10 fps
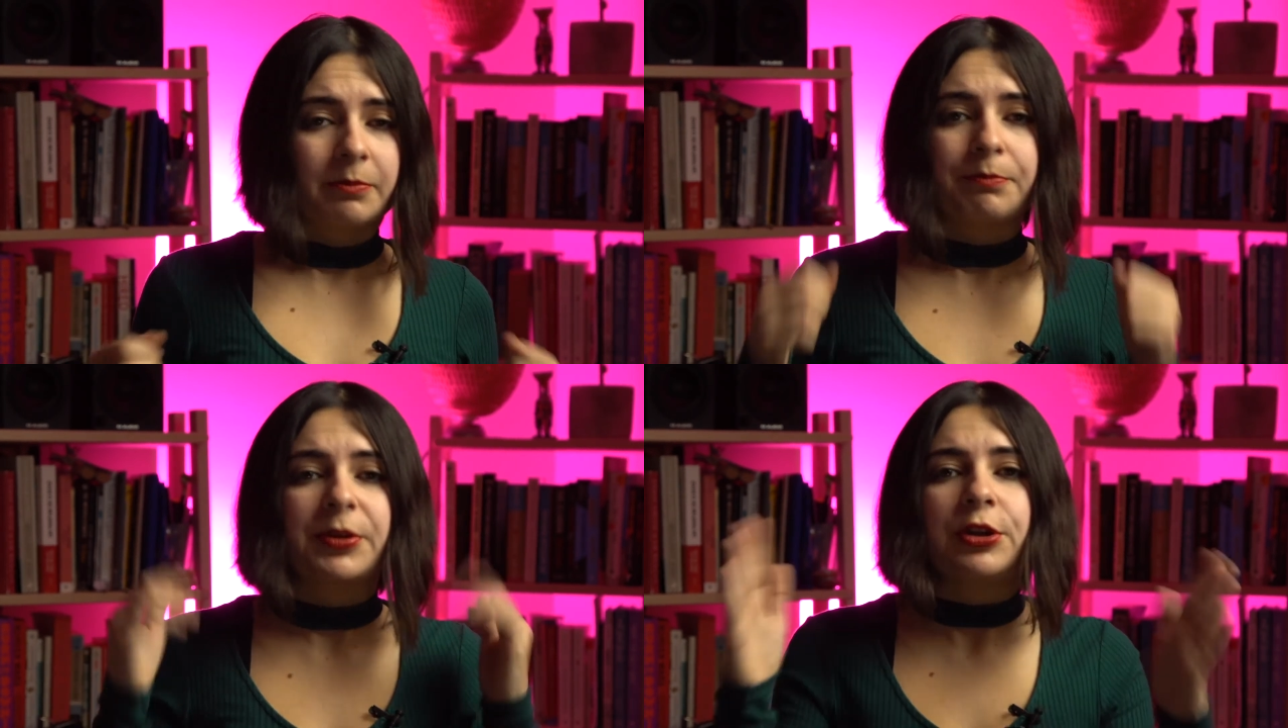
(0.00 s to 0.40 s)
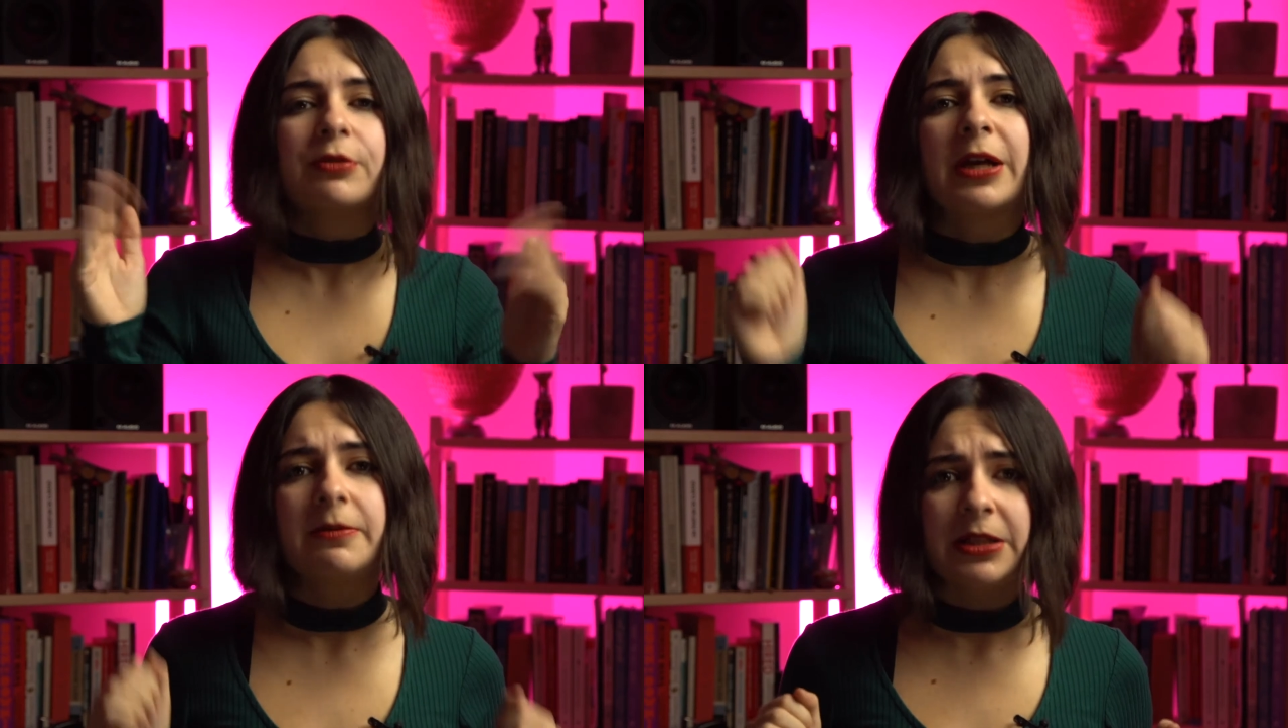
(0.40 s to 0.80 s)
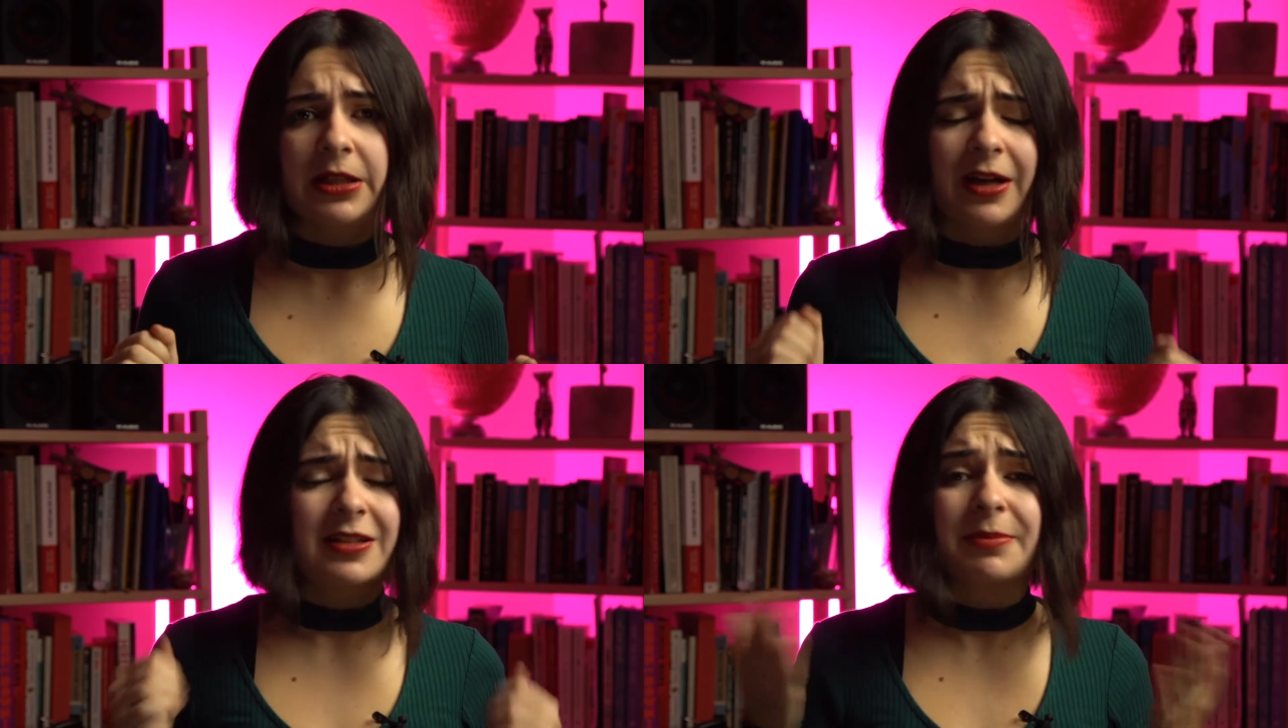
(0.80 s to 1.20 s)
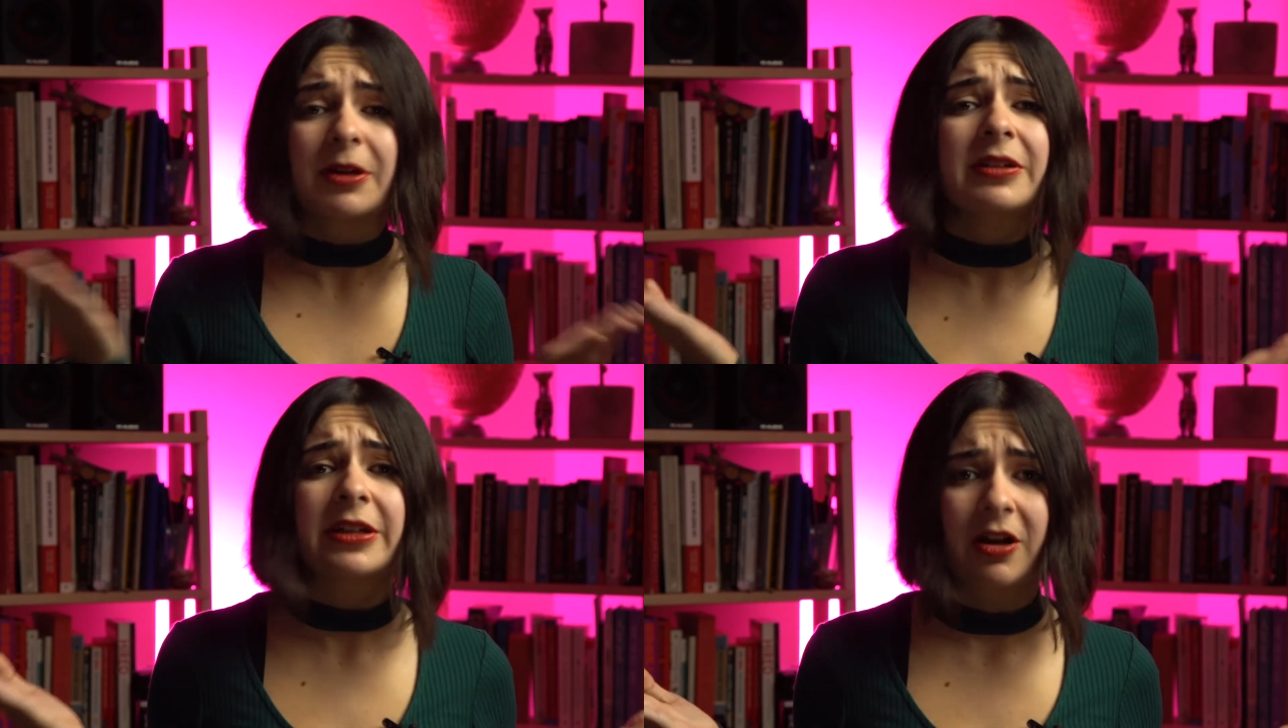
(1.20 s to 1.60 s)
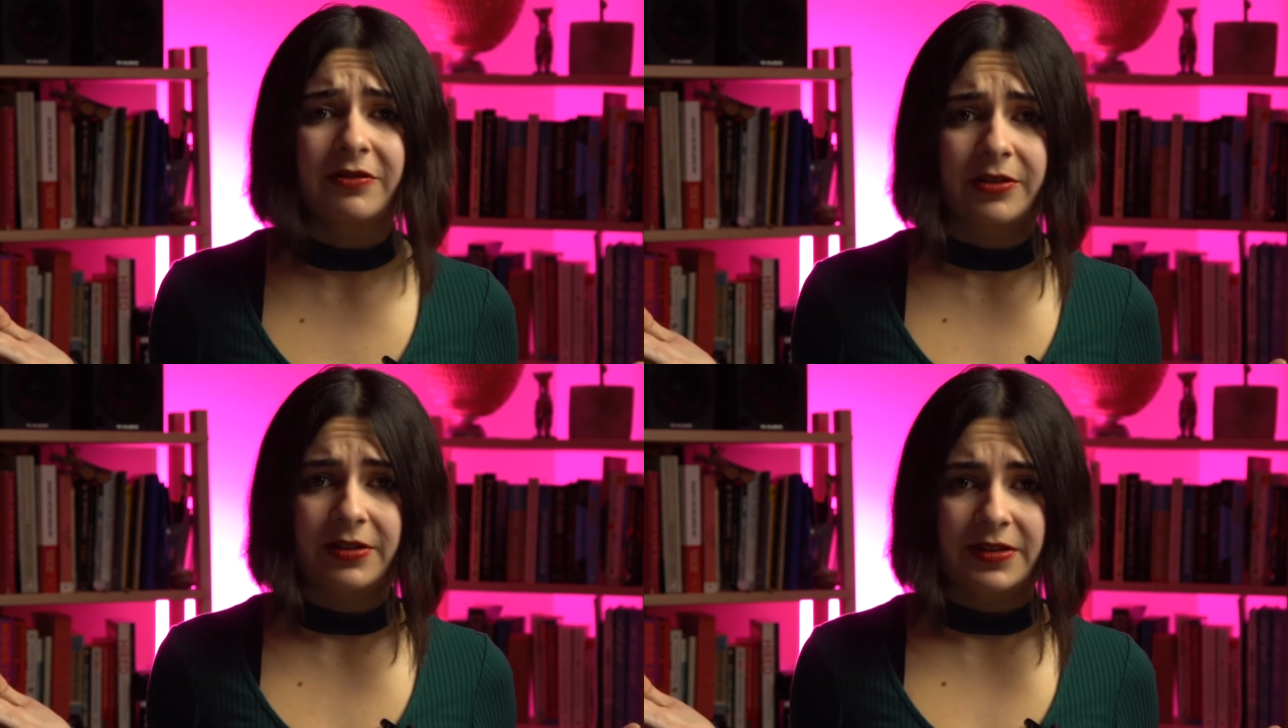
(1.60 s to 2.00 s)
But the UK media has barely
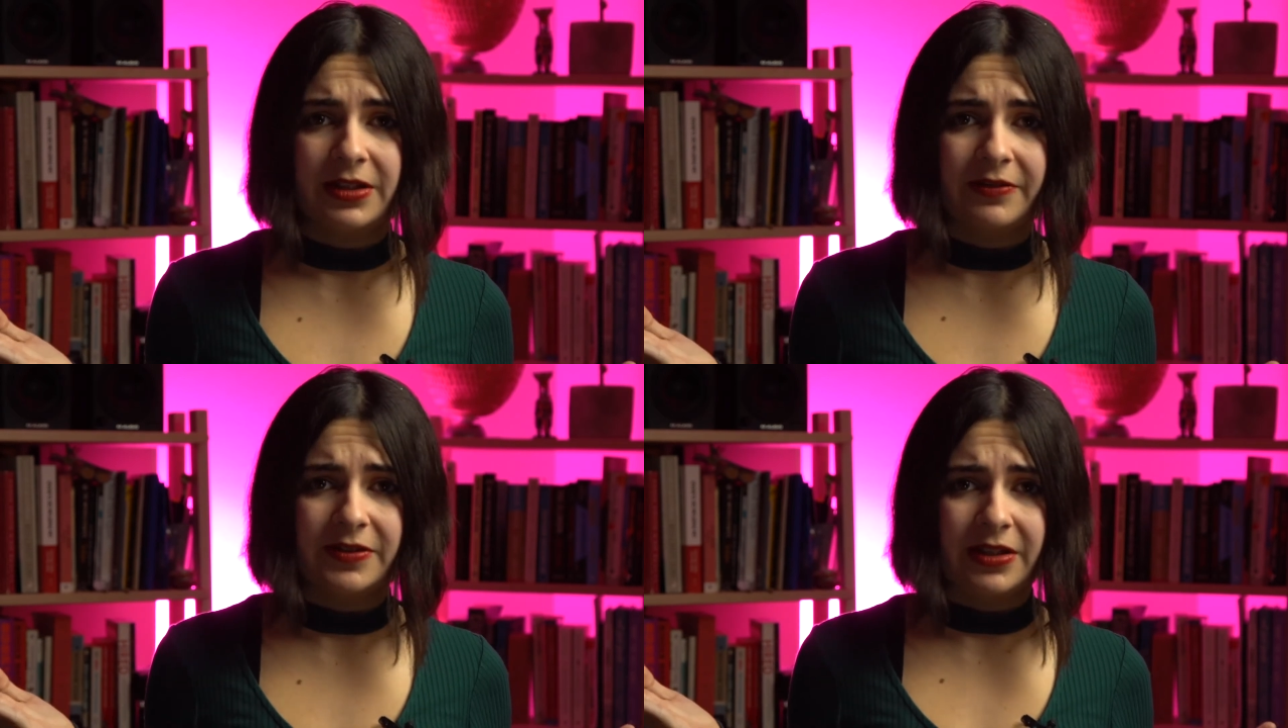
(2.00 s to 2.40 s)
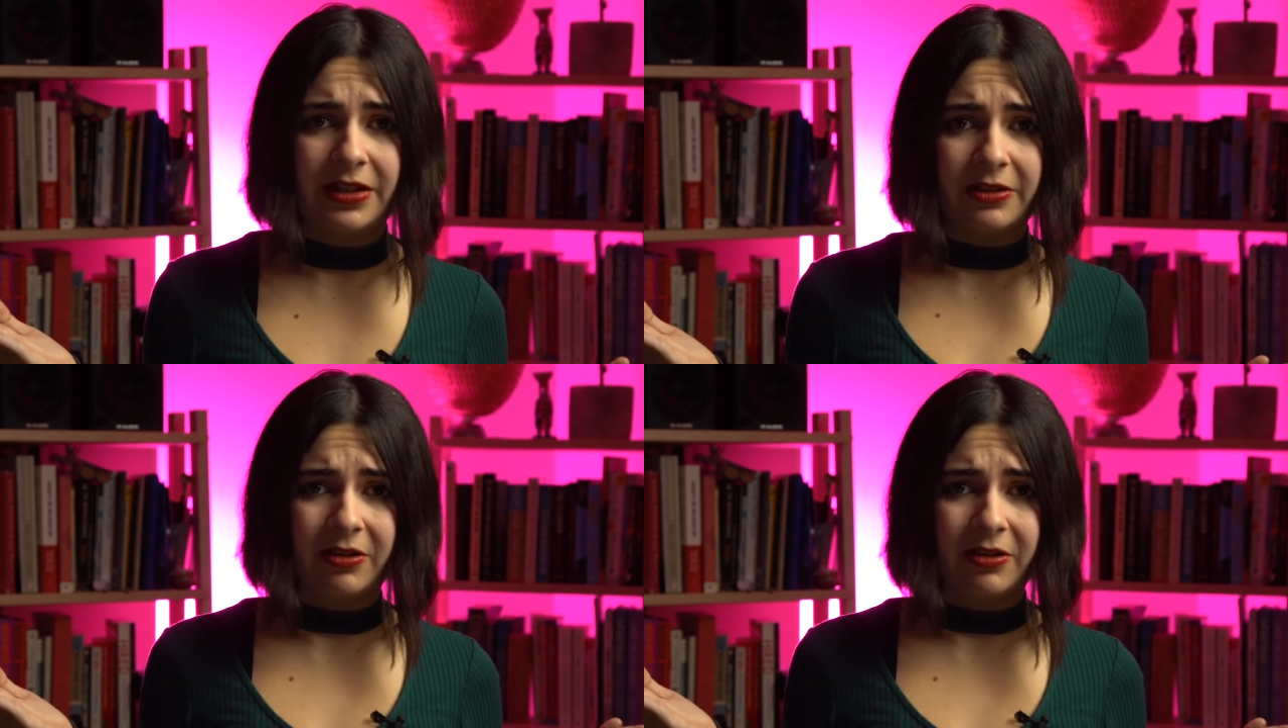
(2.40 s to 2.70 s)
covered this devastating